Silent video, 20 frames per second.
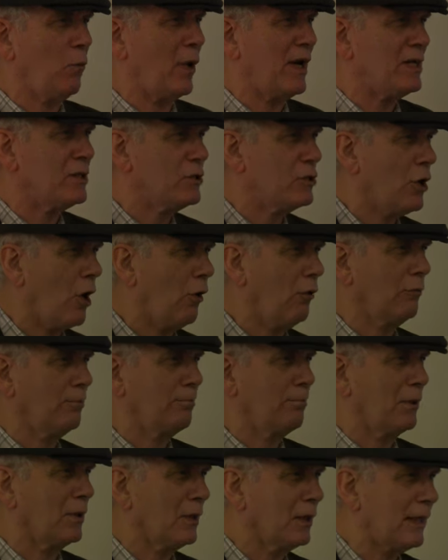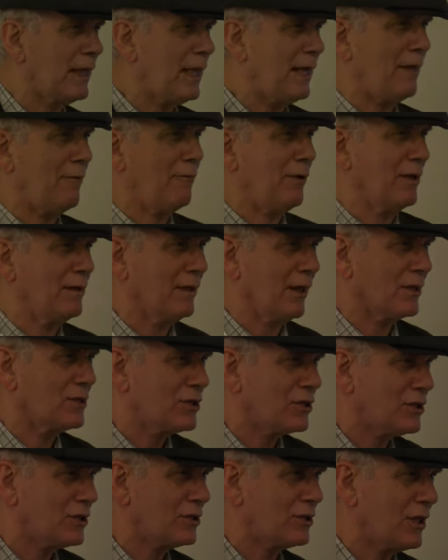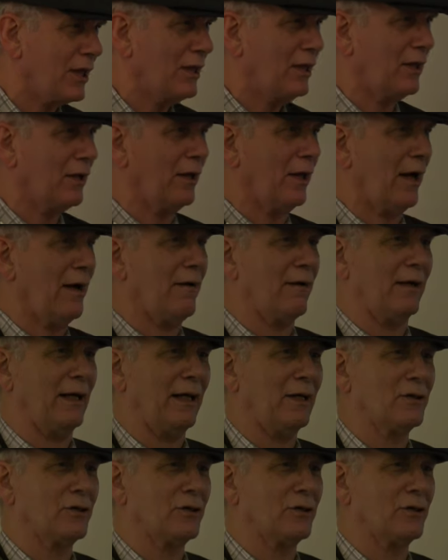we don't believe in the singularity.